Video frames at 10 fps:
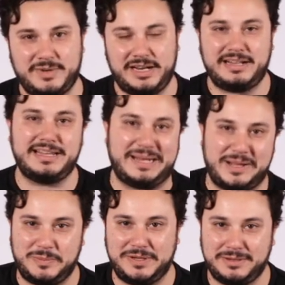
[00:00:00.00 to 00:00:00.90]
I'm gonna clean a
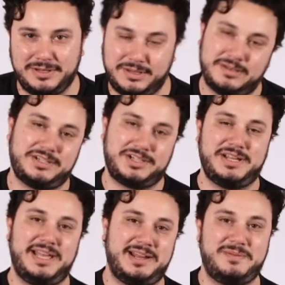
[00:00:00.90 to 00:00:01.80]
helmet and
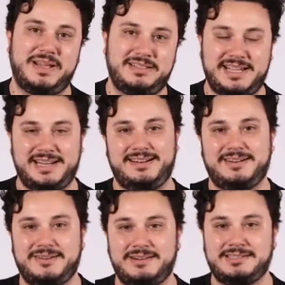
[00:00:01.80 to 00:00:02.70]
show you how to maintain
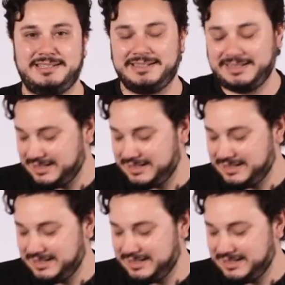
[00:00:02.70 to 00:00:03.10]
it correctly.